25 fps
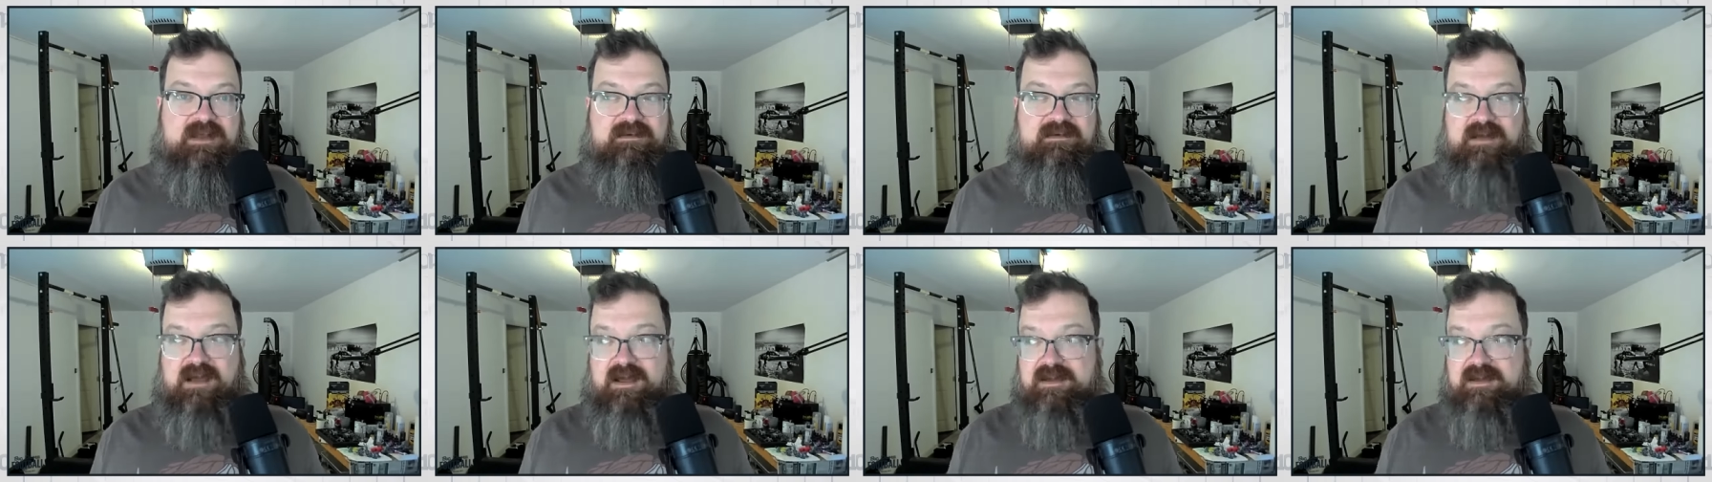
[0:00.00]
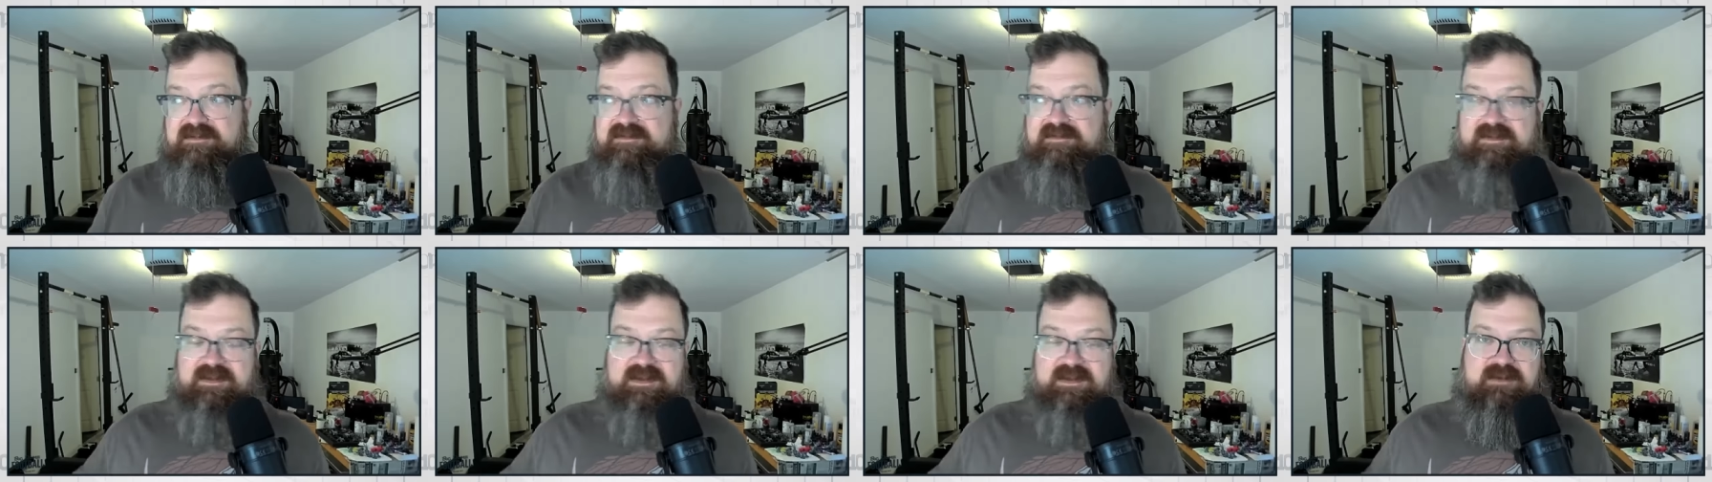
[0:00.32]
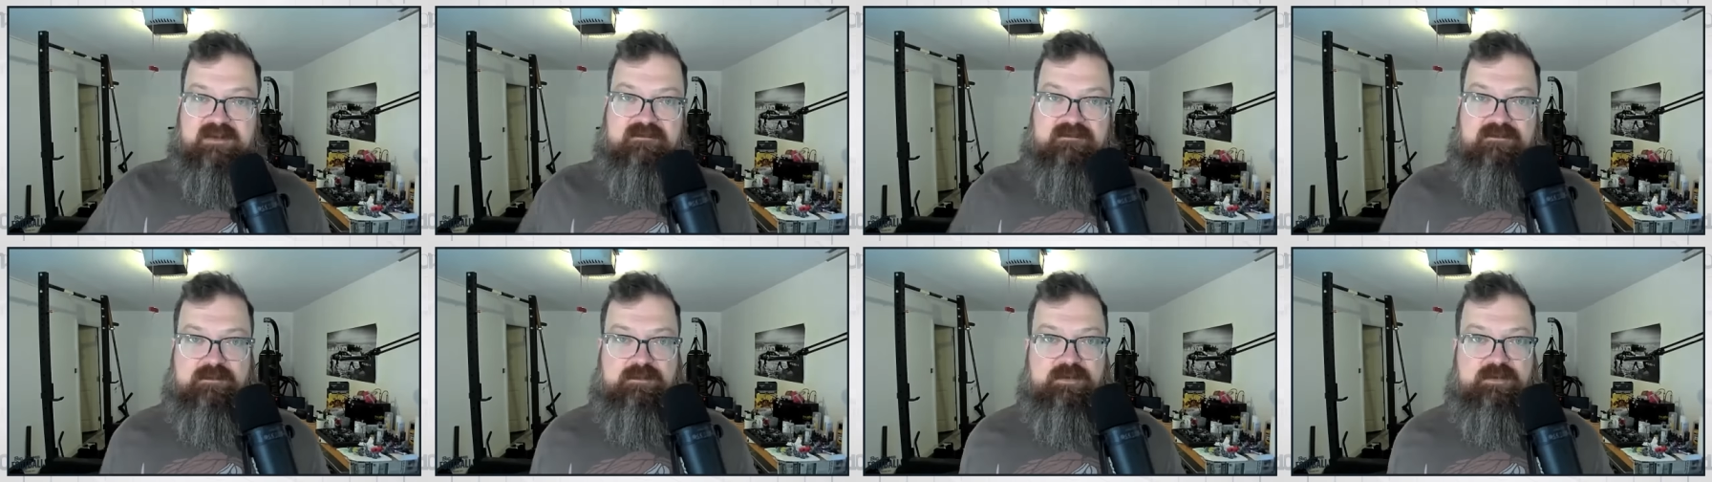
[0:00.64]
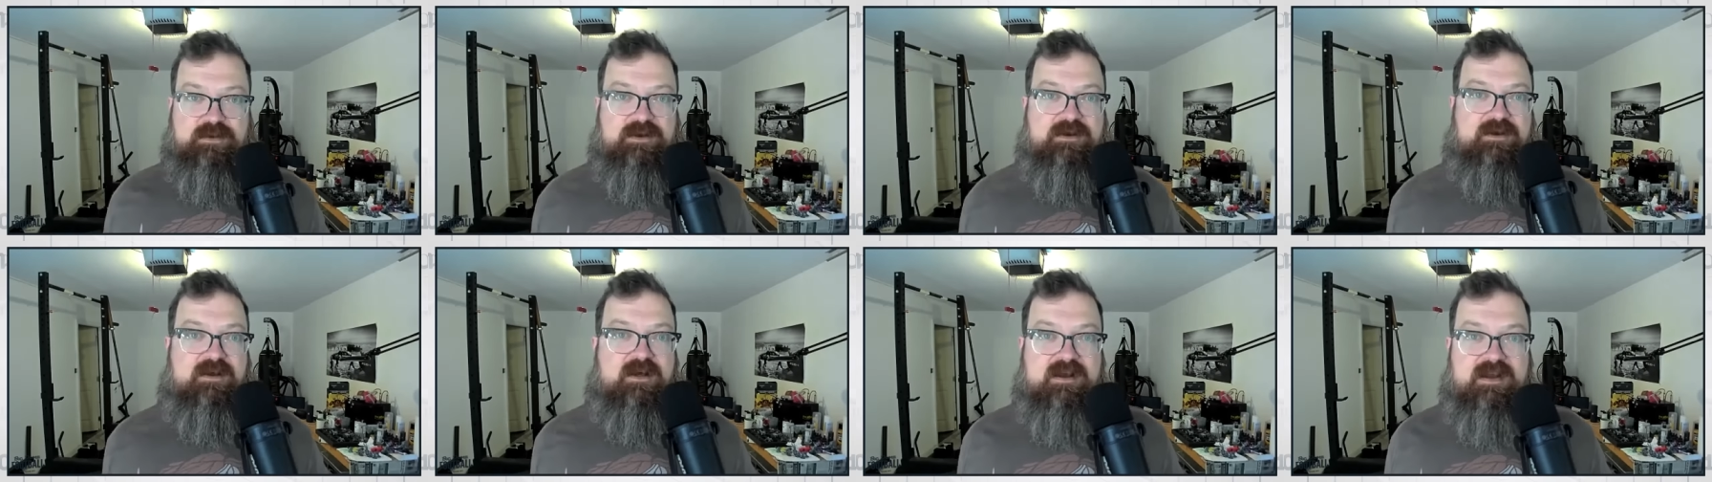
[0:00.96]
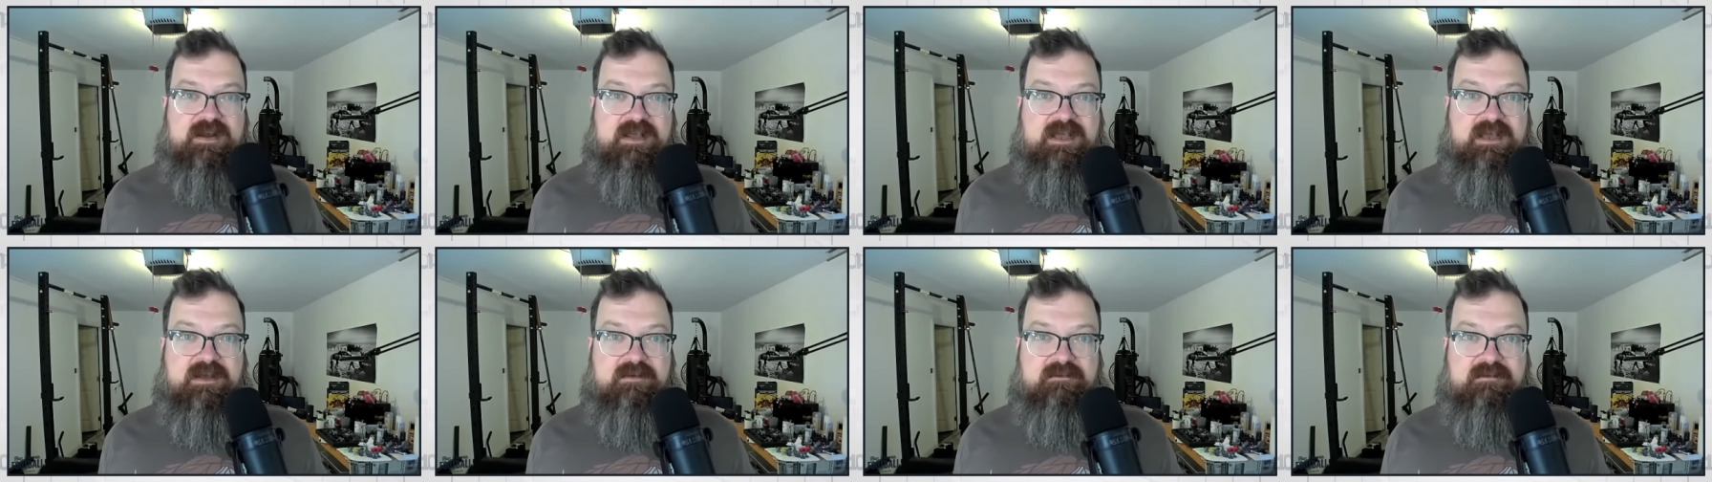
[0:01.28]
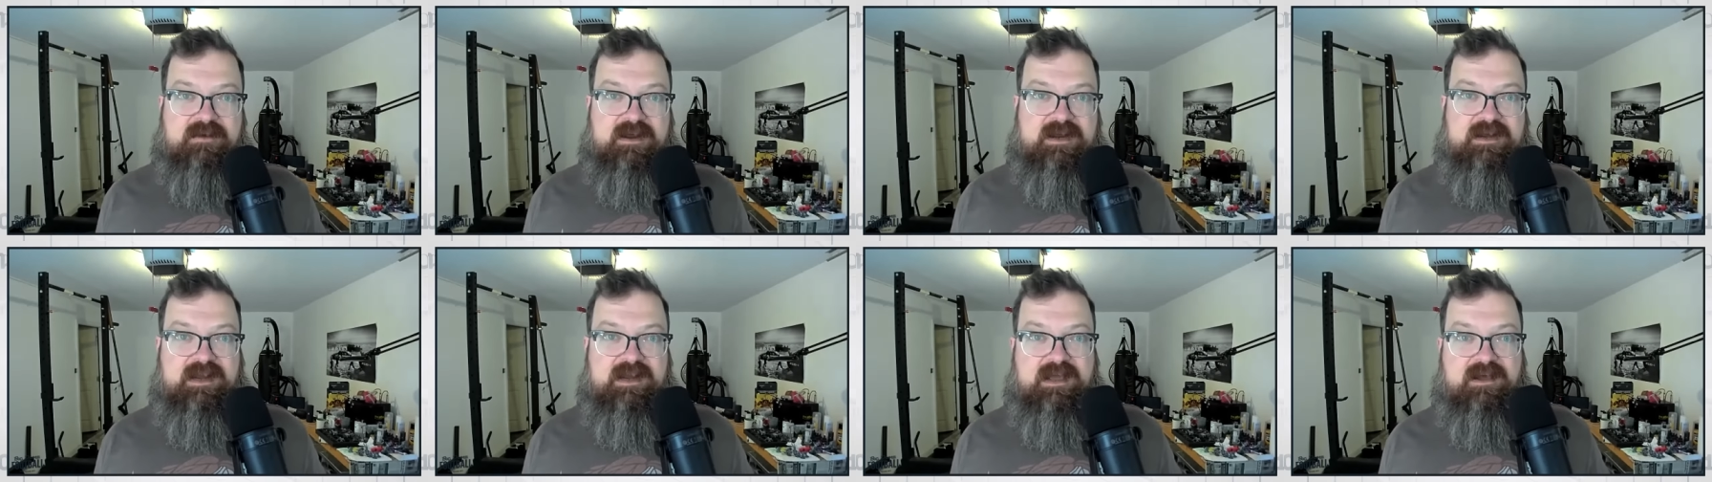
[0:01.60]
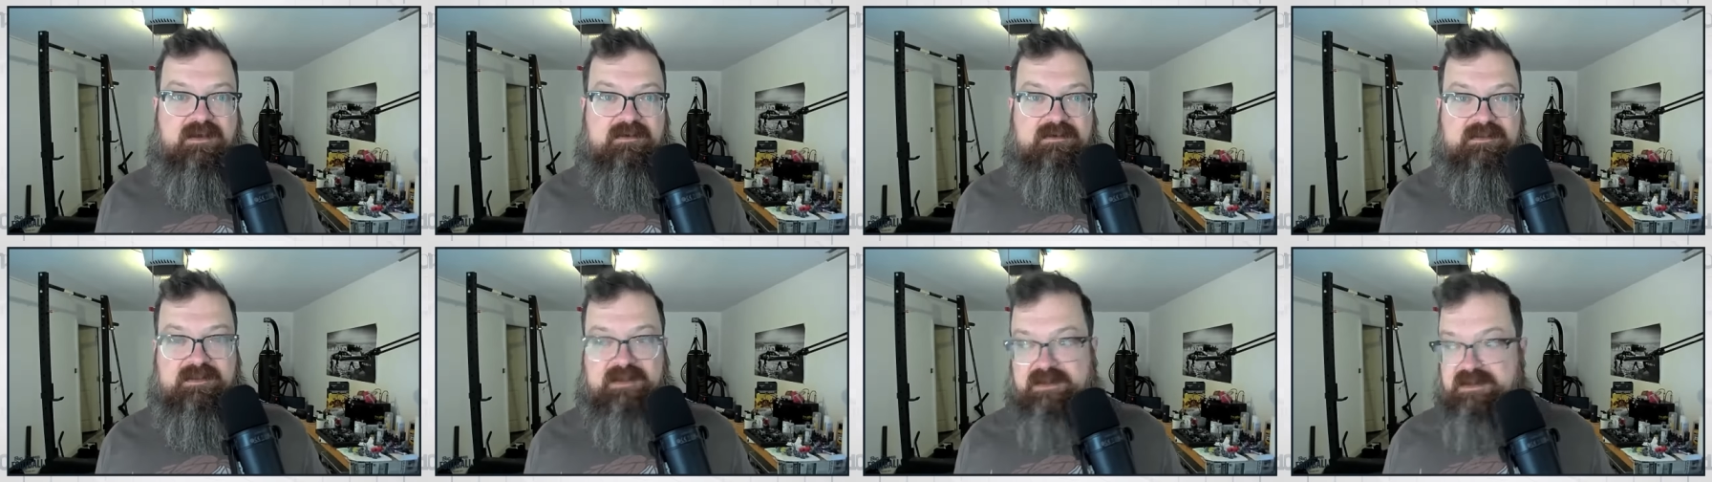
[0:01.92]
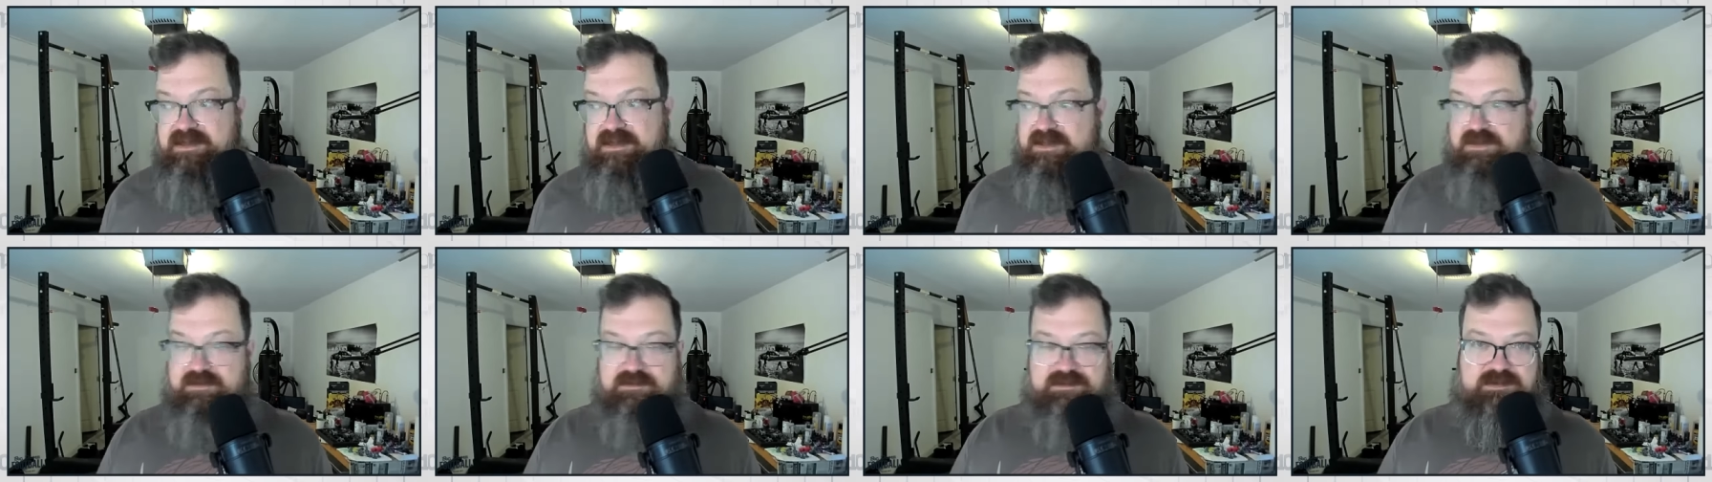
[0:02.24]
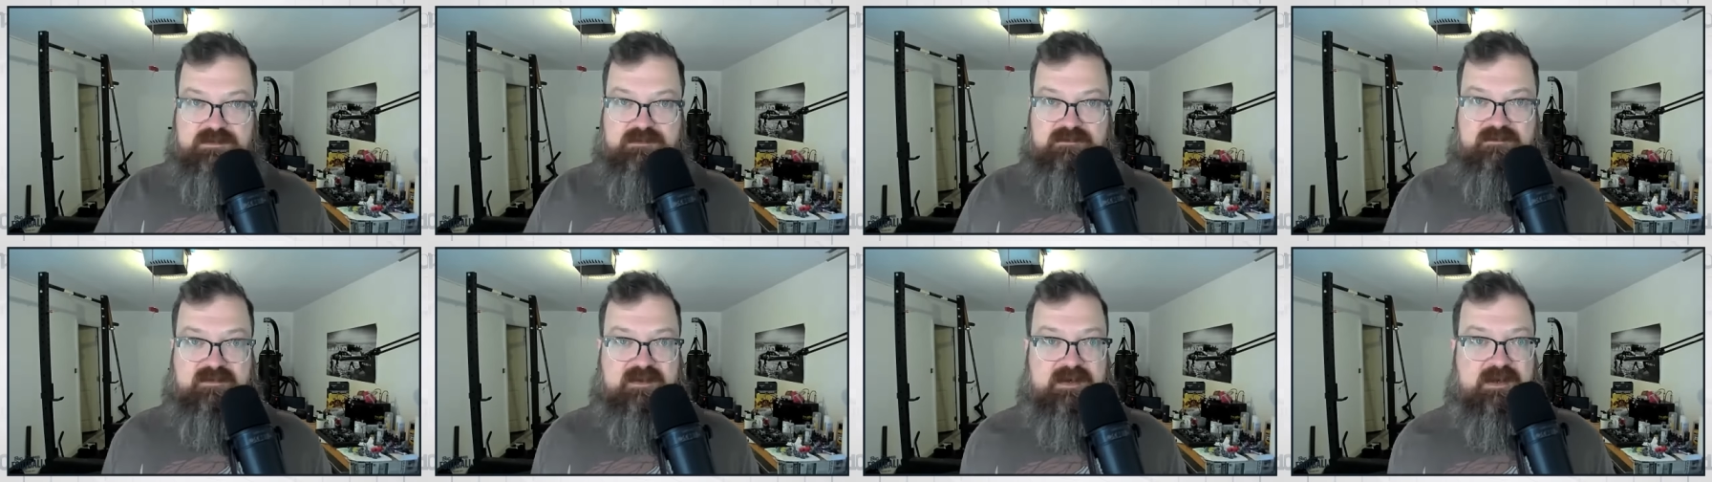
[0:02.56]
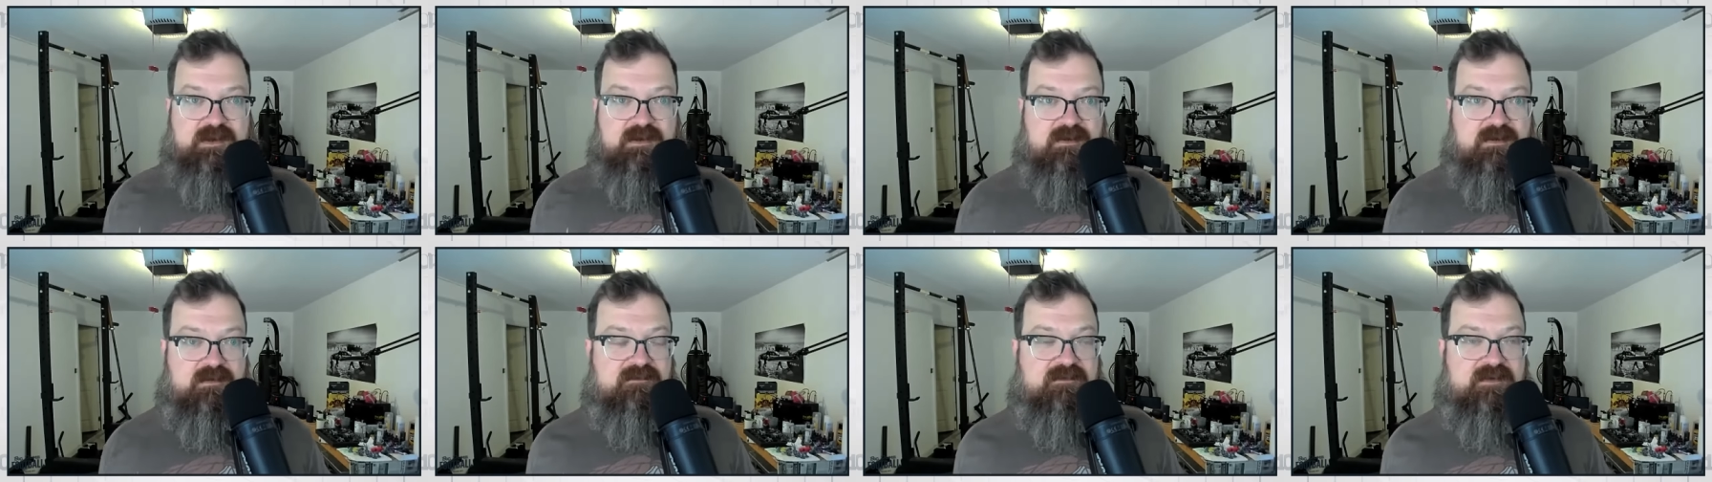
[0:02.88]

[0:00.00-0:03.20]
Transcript: And honestly, if you put it on again right now on like a YouTube video,